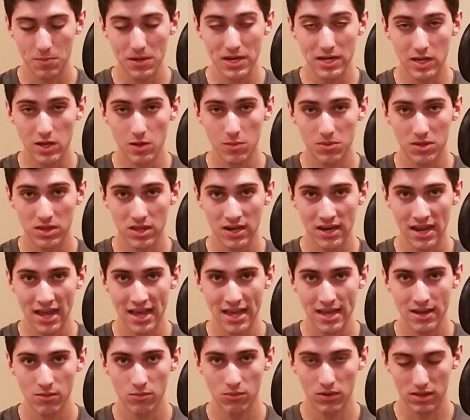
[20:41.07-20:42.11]
speed cubes
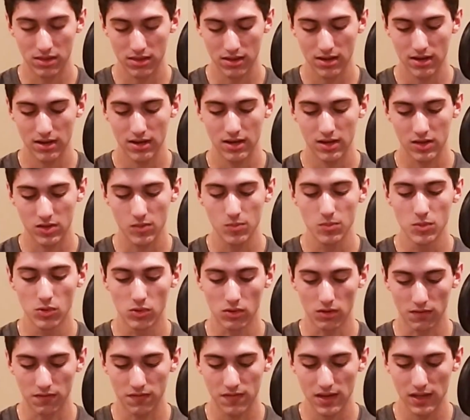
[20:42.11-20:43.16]
today with a
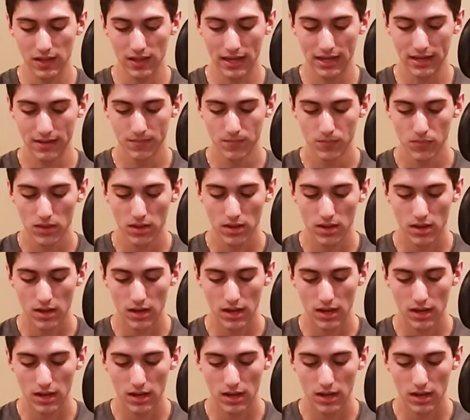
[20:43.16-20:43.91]
smoother feeling,